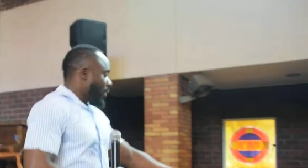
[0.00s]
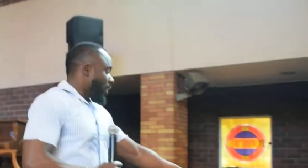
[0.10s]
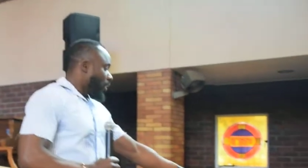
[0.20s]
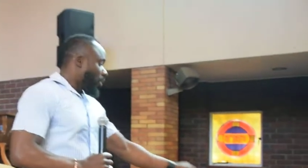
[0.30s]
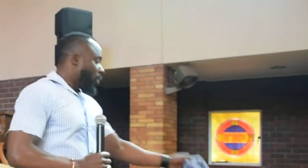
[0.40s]

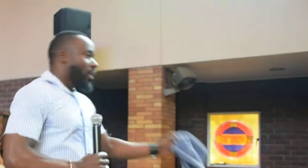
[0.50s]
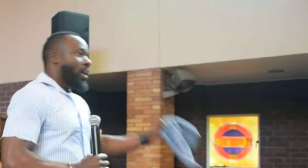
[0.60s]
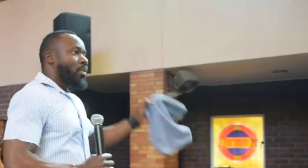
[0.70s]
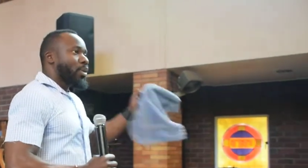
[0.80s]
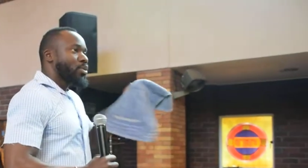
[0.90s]
And all
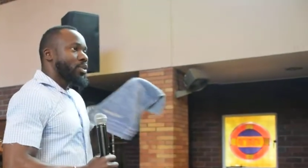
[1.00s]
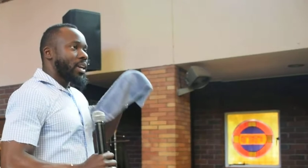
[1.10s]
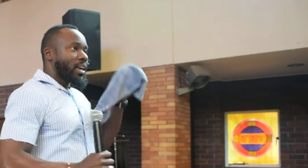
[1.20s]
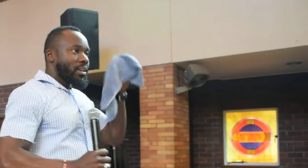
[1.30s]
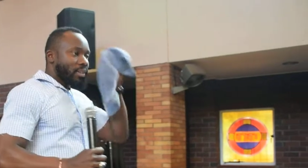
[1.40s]
I want to
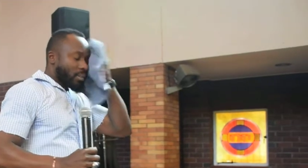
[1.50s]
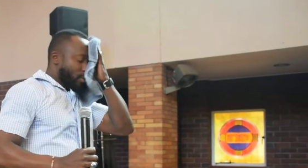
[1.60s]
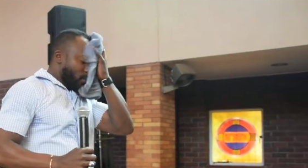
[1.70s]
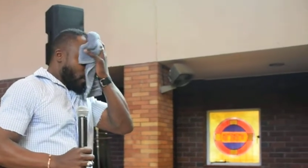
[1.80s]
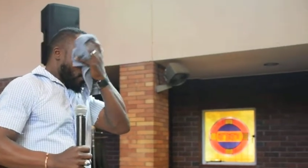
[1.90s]
say,
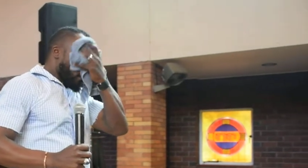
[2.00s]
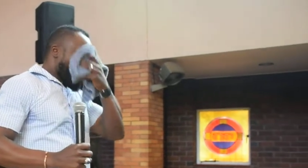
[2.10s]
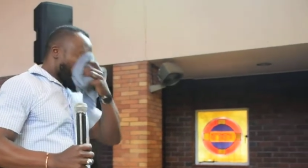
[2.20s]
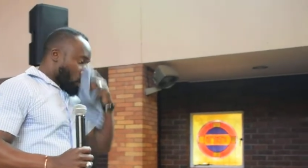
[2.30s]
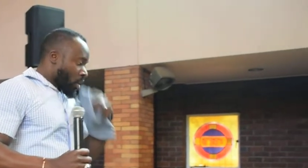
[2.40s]

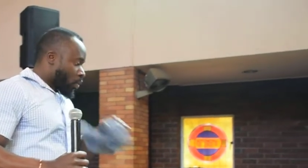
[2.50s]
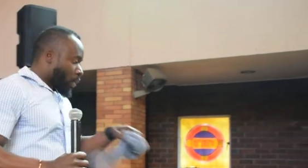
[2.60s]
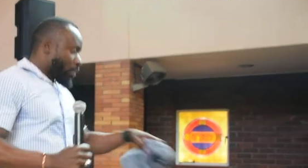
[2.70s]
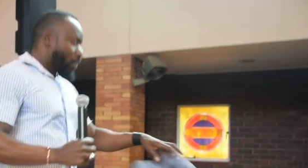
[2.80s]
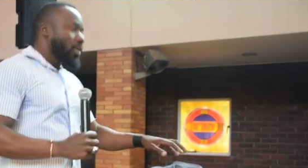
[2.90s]

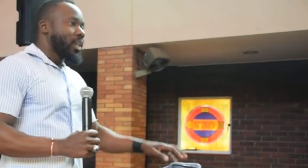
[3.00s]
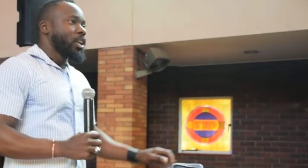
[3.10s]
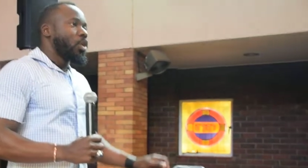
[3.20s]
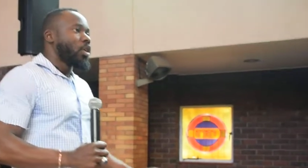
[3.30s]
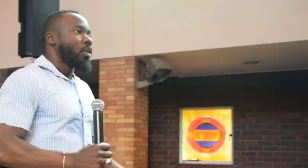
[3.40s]
when we look at
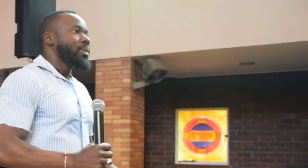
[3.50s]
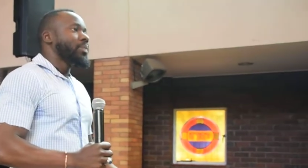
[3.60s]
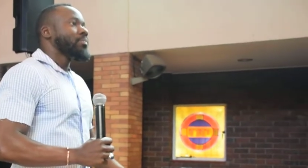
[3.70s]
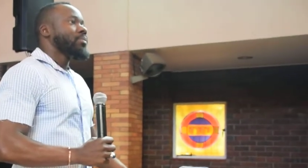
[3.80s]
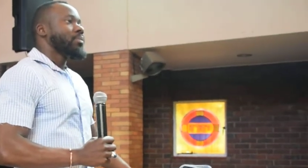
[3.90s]
economy,
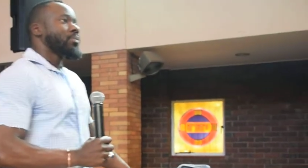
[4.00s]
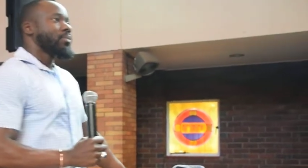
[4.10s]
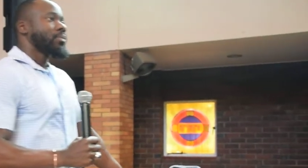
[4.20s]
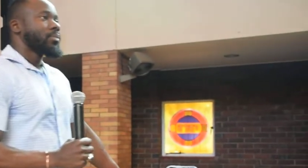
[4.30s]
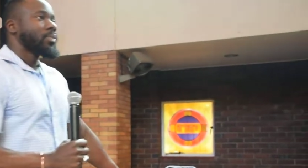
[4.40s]

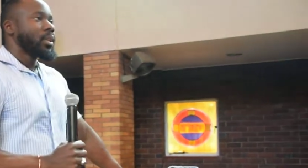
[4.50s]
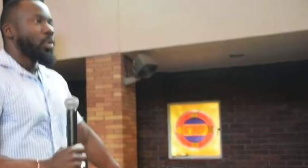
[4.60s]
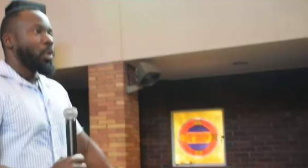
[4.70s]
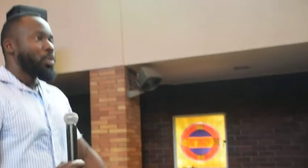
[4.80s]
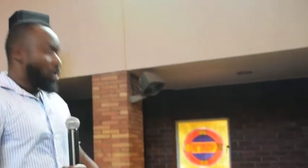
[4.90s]

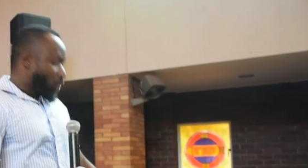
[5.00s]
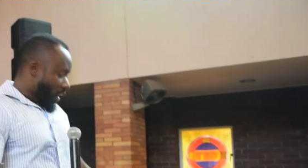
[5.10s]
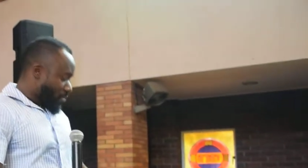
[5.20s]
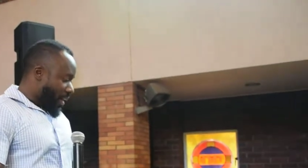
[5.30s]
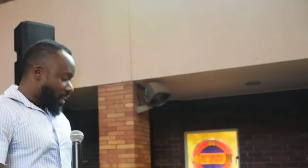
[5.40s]
when we look
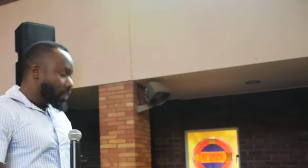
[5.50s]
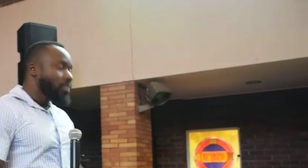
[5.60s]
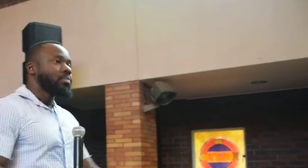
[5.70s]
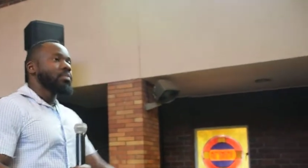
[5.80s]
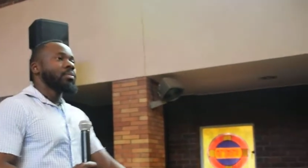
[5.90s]
at money,
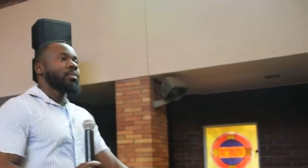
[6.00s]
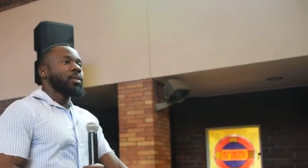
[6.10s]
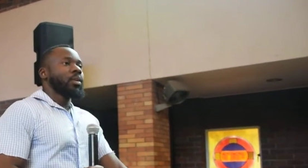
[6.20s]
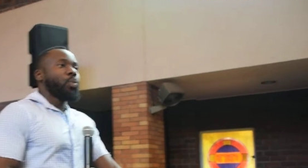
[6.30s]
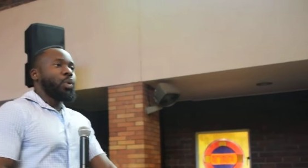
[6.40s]

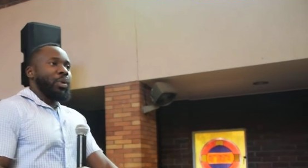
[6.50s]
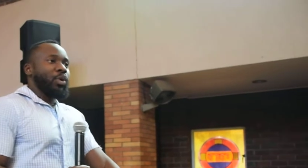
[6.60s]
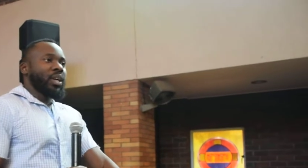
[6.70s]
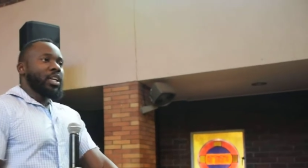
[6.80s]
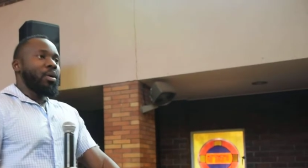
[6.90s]
when we
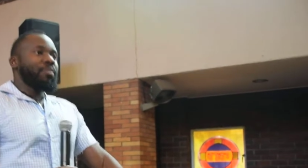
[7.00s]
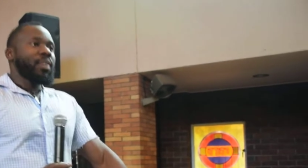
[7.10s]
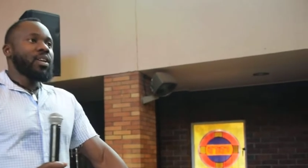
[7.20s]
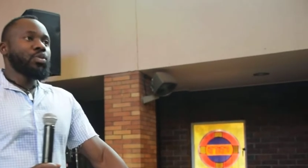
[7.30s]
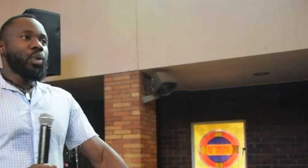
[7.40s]
look at our
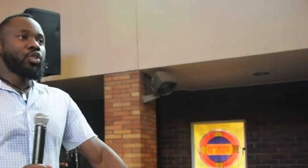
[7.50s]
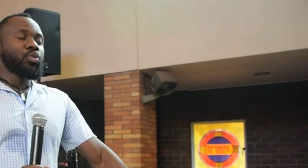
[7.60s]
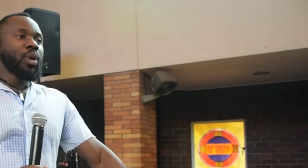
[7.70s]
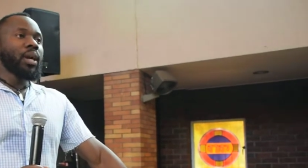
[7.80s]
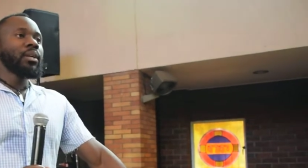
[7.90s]
fathers going to
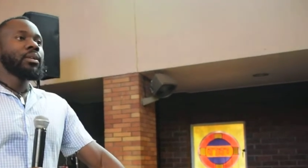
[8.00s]
work,